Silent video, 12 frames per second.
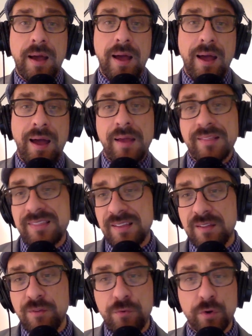I
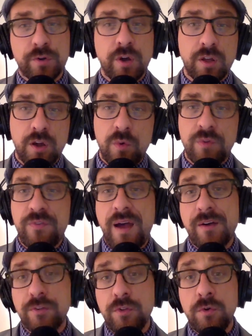think if you're going to go with
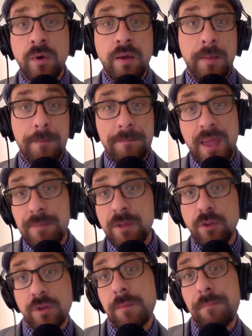value, maybe
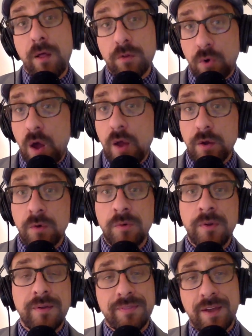look at Belgrano.
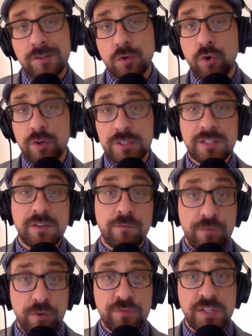That's a horse that's at
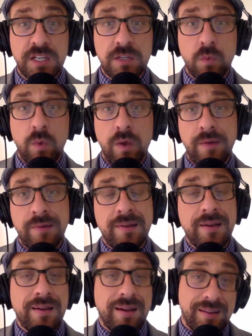15-1. I
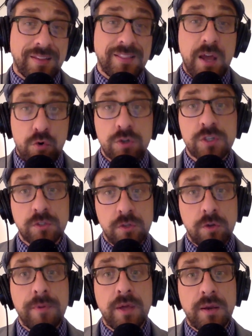like that horse a
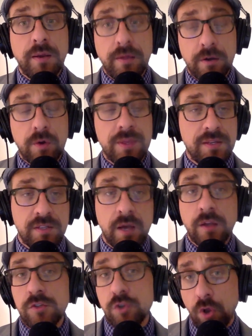little bit. He
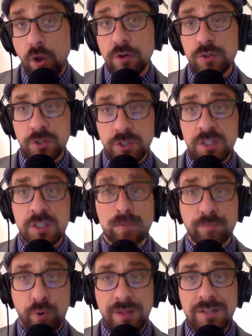does largely
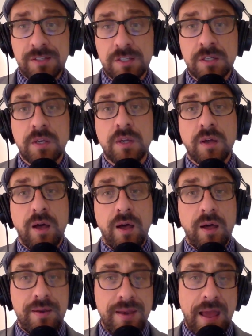sprint
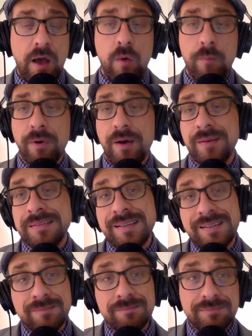now, but
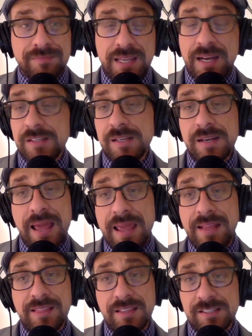he doesn't
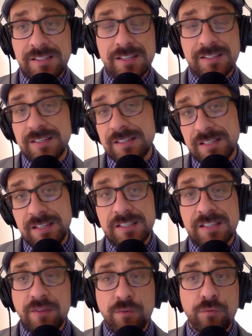hate this distance. He's
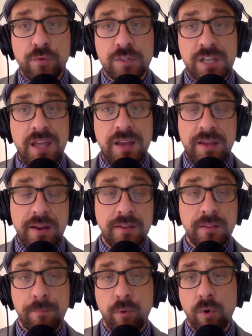7 for 10
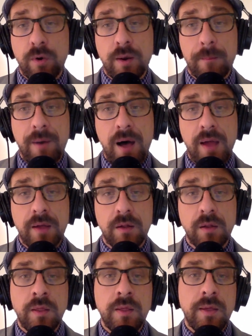hitting the board at a
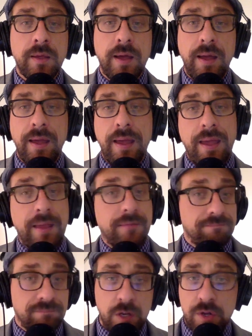mile.
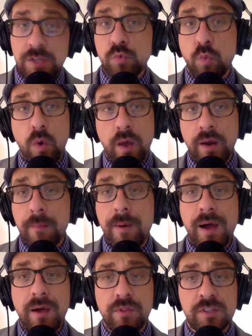And he's won at a
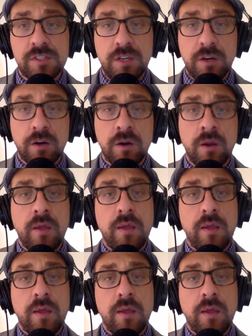mile this year.